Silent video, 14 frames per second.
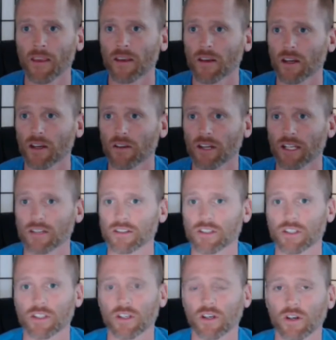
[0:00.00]
all right,
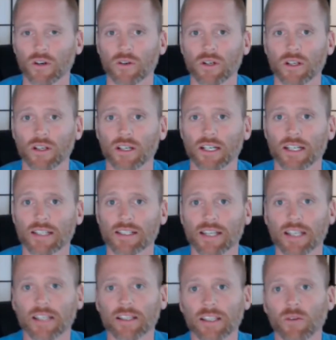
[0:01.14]
so uh,
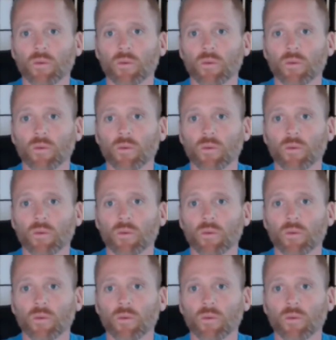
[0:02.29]
secondly,